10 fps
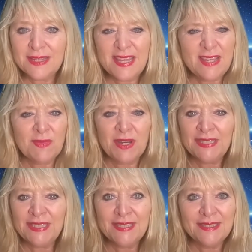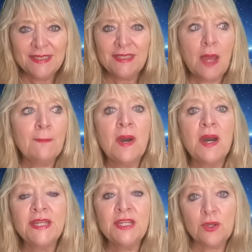E minor, in a
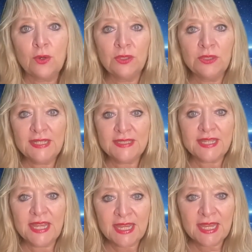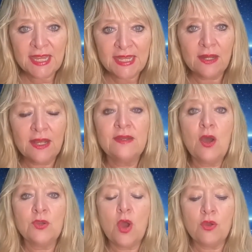minor chord, like, you know, kind of
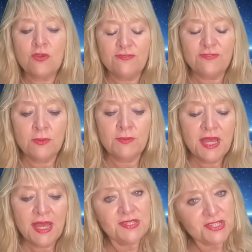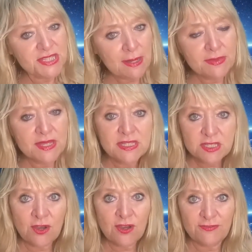on a horror film, and just something's
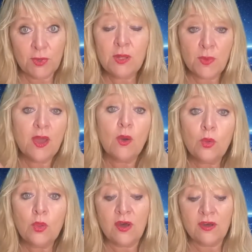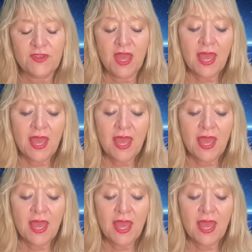off. Well, we're all off.